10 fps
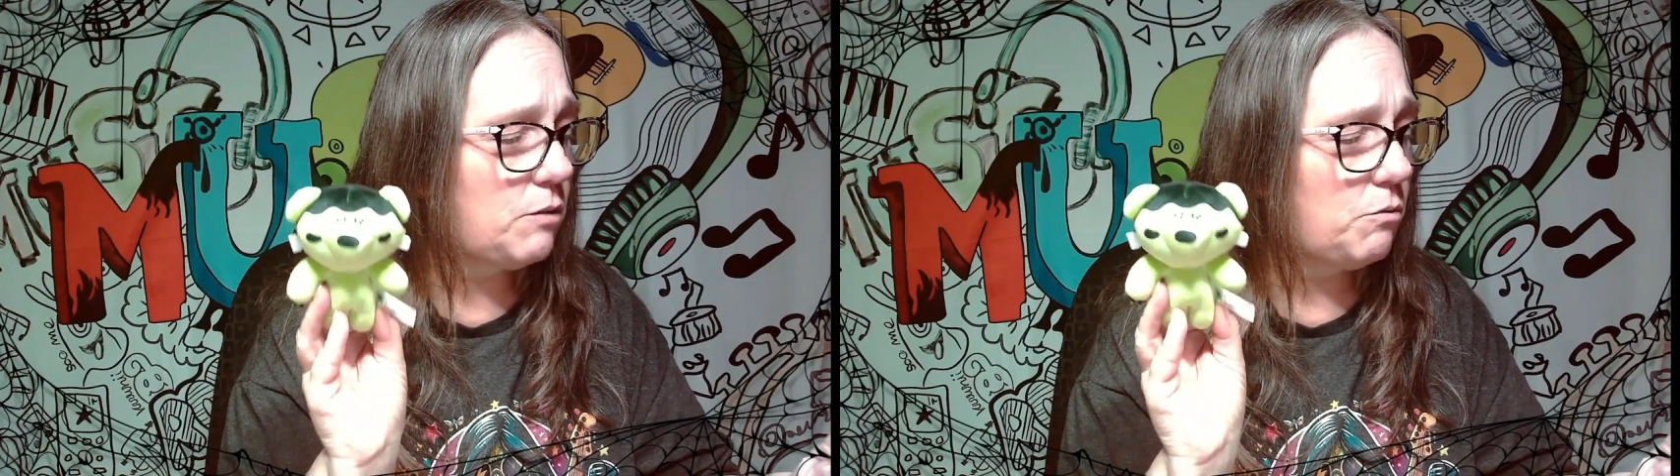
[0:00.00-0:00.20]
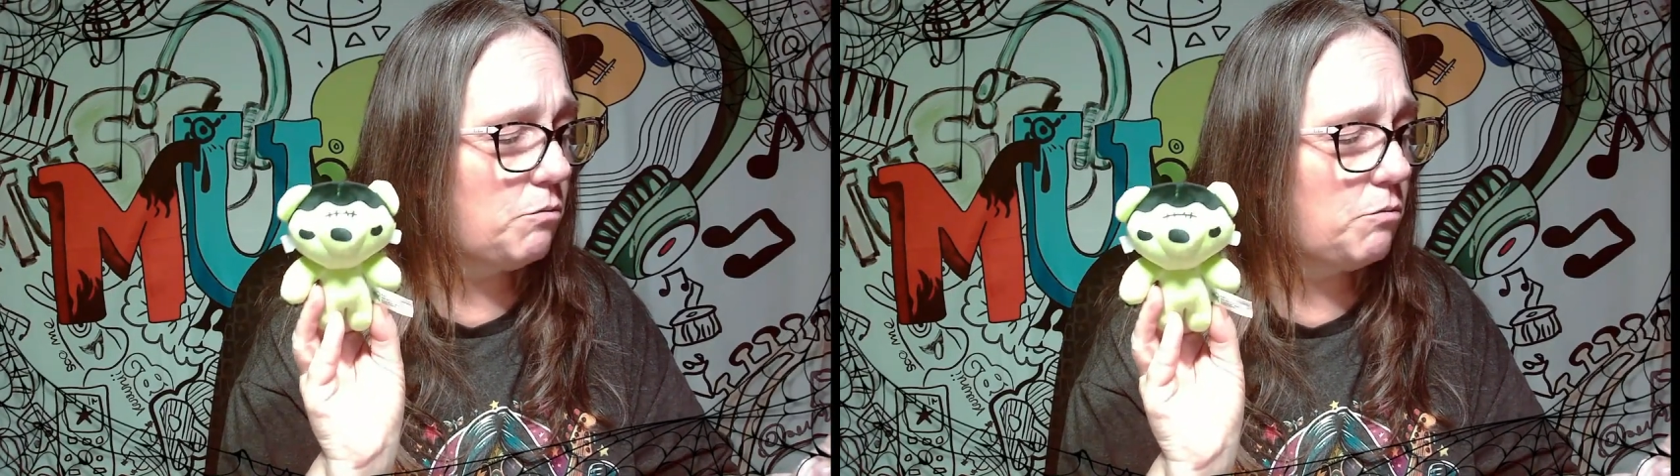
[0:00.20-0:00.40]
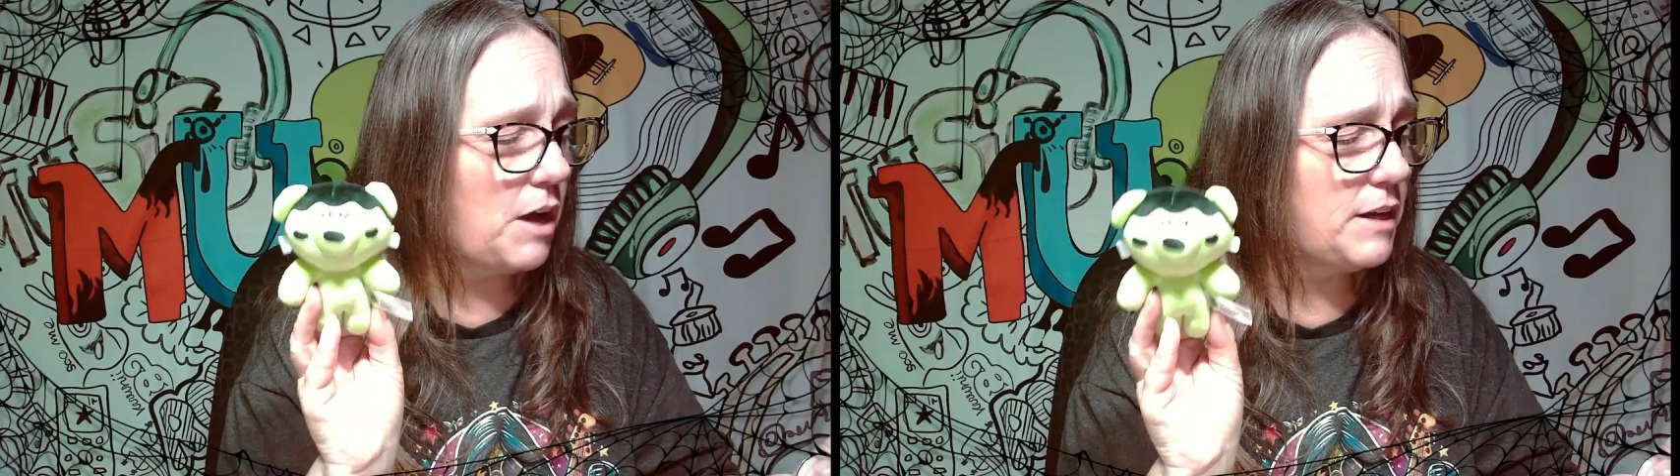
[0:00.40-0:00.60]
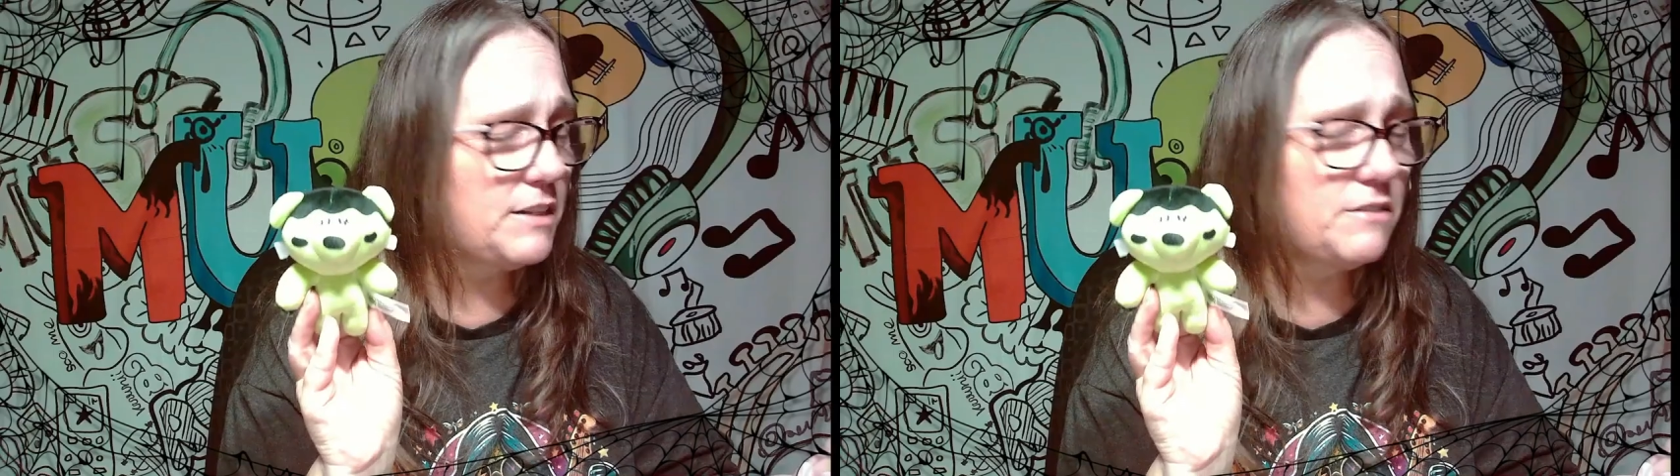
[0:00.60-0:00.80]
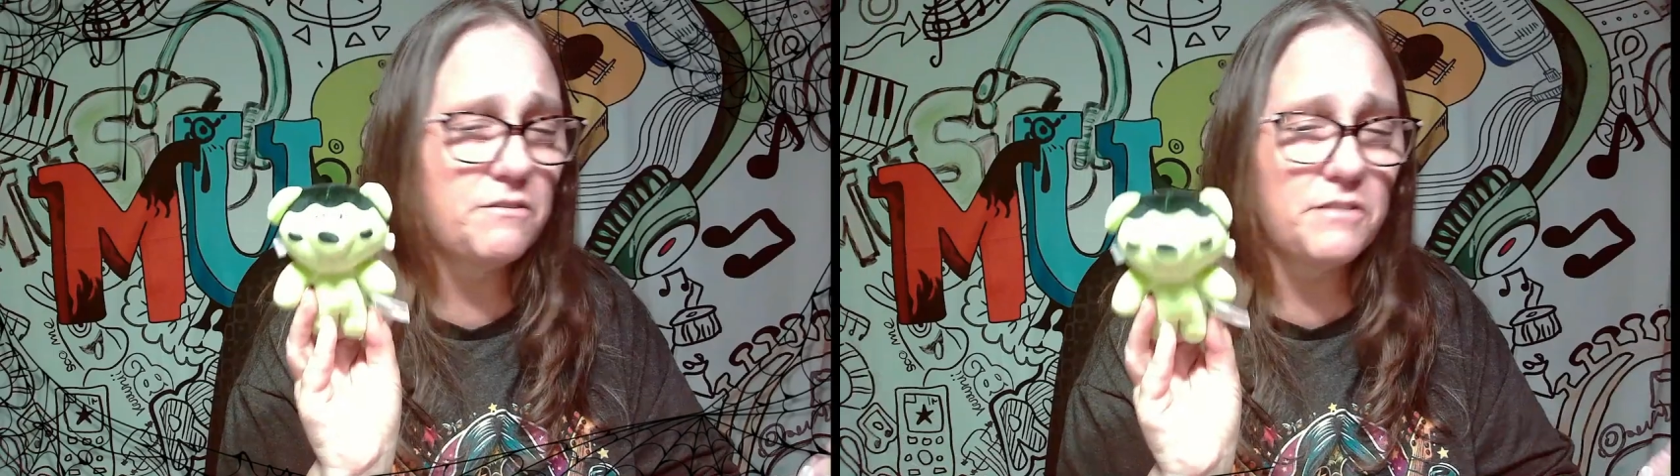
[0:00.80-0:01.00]

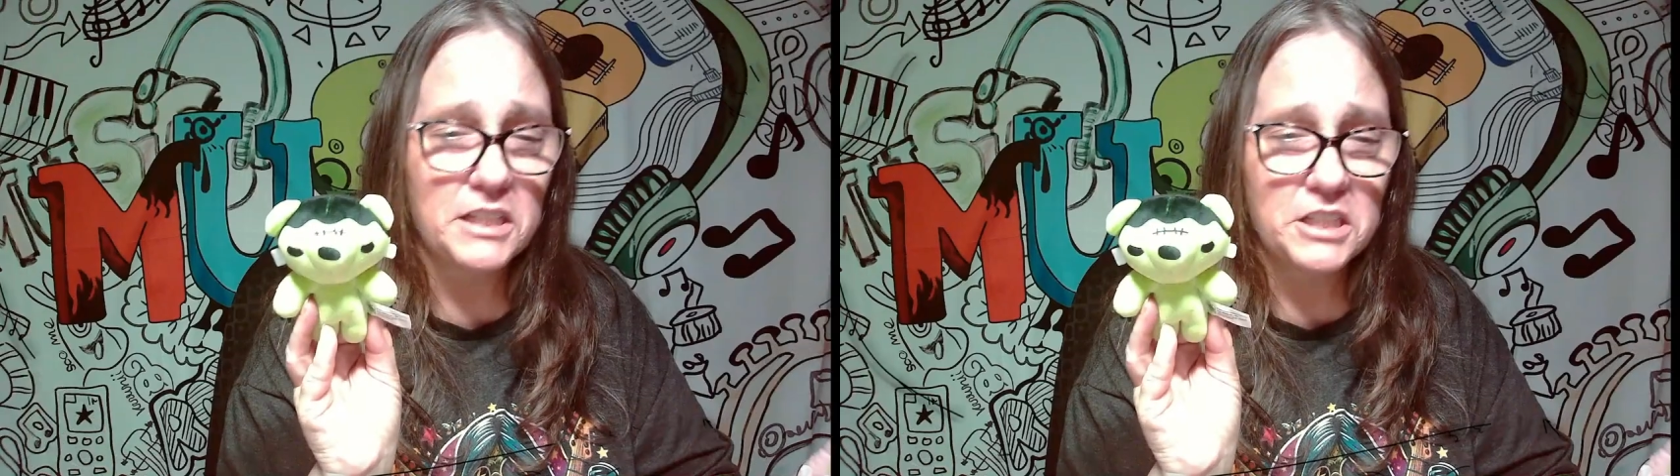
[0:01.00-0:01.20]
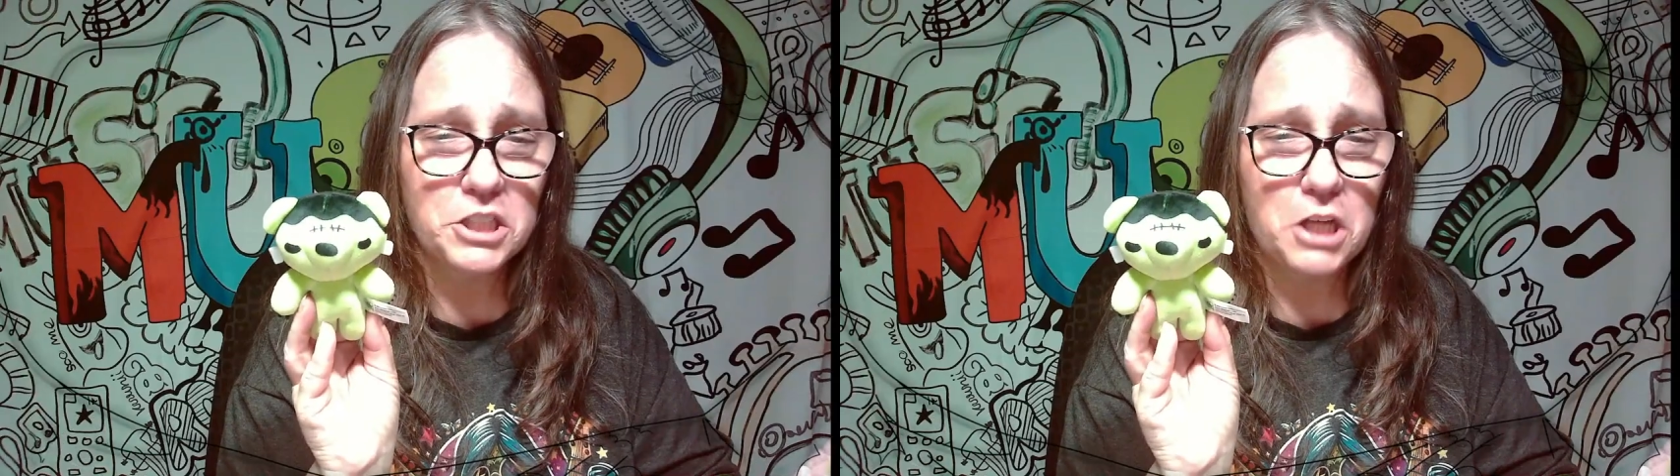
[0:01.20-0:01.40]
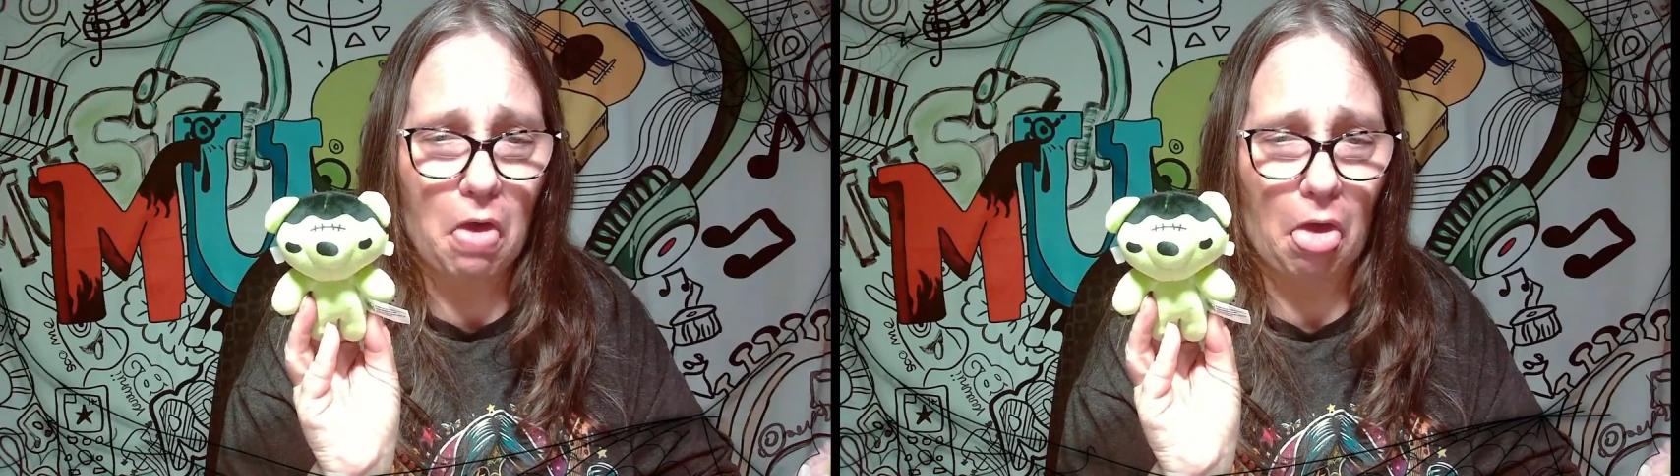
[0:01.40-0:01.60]
rotting fish.